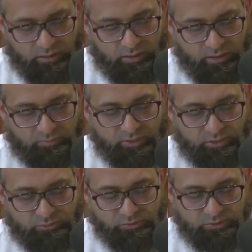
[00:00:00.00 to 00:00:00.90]
al uh,
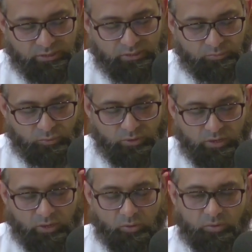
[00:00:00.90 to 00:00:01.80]
tayyibu.
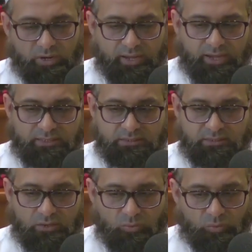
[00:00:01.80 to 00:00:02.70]
Whereas,